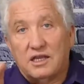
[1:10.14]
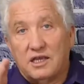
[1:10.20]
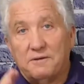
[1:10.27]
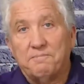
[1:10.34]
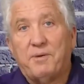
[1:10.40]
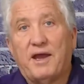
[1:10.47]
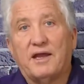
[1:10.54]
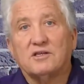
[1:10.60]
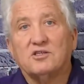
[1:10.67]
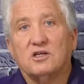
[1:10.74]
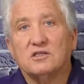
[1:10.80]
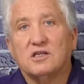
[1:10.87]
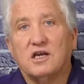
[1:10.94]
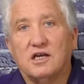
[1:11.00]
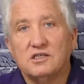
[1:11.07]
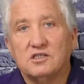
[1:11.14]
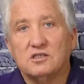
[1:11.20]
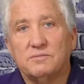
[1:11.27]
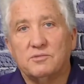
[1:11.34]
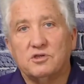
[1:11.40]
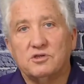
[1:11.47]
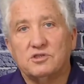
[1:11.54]
the impact on
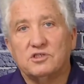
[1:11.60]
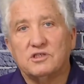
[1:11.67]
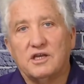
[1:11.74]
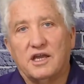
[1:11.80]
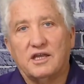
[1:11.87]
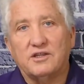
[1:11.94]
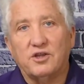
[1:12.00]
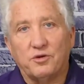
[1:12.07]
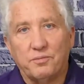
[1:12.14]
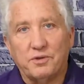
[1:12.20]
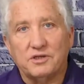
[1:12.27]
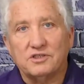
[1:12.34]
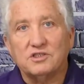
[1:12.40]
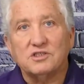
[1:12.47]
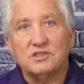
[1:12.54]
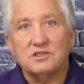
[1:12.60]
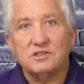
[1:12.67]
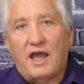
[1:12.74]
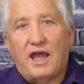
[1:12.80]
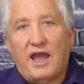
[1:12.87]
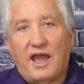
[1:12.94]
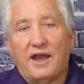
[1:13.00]
customers and their business.
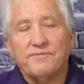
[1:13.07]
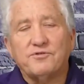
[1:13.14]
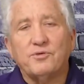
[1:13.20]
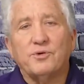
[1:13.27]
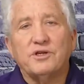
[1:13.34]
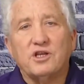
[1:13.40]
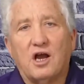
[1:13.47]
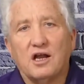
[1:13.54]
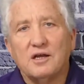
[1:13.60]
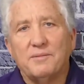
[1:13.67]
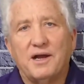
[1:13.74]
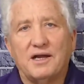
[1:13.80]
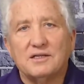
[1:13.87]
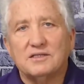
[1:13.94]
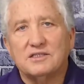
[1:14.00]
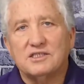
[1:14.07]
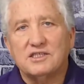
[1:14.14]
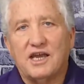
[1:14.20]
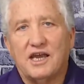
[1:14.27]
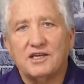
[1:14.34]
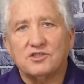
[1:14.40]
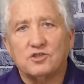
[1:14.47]
After we talk about
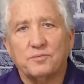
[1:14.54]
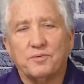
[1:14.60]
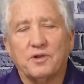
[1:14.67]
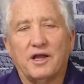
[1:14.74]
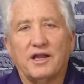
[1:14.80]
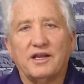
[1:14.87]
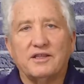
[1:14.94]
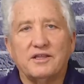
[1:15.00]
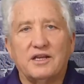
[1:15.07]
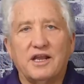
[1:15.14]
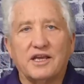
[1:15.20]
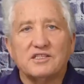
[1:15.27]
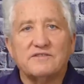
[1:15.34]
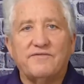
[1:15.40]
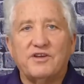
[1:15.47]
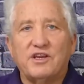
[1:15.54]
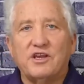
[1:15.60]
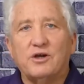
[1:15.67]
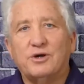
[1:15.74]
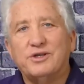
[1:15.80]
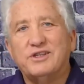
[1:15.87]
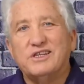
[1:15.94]
disaster planning, the next
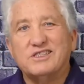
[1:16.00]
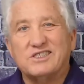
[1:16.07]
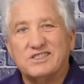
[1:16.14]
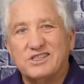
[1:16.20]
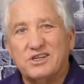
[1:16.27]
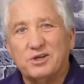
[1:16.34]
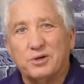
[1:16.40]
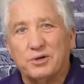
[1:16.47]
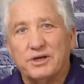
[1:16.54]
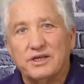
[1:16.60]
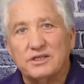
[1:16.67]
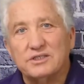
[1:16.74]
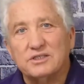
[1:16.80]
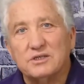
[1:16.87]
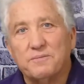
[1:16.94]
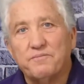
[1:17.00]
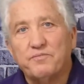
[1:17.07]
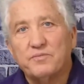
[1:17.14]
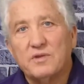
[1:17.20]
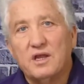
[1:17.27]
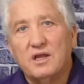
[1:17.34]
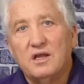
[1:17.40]
video in this series
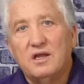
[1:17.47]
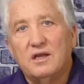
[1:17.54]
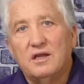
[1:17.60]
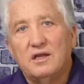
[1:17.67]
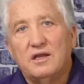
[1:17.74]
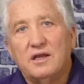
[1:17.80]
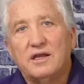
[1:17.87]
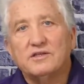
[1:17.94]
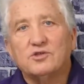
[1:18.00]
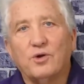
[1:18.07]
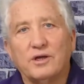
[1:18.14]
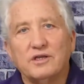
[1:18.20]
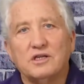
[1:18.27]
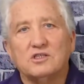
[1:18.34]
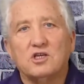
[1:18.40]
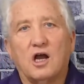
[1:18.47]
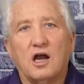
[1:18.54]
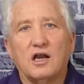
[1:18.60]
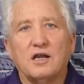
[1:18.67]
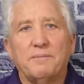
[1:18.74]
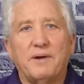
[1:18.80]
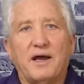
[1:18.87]
is going to
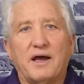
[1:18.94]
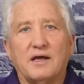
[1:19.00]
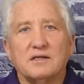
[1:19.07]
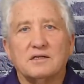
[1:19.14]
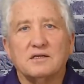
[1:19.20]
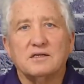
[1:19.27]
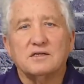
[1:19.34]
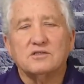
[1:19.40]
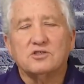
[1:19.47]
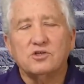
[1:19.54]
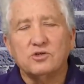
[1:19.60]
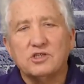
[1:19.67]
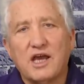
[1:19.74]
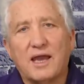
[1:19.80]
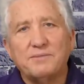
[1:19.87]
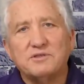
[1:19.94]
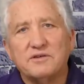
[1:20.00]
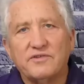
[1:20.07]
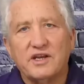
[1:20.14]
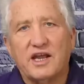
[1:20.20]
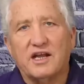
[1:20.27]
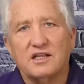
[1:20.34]
talk about two types of
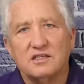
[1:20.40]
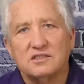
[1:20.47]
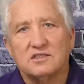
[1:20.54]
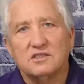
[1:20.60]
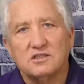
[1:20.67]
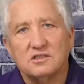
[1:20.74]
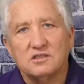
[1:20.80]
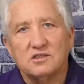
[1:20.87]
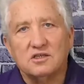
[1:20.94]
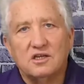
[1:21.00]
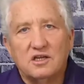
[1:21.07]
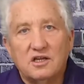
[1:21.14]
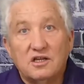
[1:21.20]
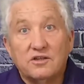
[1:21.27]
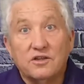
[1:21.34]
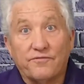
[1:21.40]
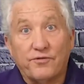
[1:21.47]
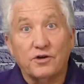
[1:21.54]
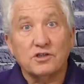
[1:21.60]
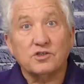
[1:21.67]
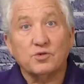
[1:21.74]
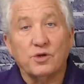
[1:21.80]
analysis. The
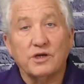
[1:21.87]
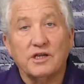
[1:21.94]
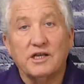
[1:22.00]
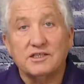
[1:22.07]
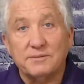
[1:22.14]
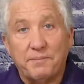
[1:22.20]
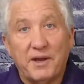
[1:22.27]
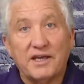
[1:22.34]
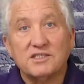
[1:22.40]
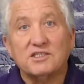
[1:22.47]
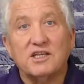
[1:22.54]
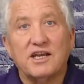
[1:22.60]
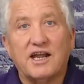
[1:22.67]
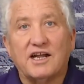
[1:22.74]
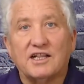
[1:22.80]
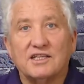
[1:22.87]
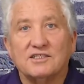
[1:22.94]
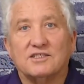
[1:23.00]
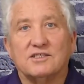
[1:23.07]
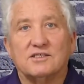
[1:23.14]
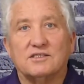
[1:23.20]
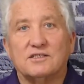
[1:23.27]
first one is a PEST
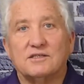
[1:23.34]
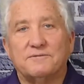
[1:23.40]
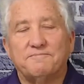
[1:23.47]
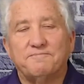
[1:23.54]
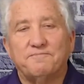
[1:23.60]
analysis.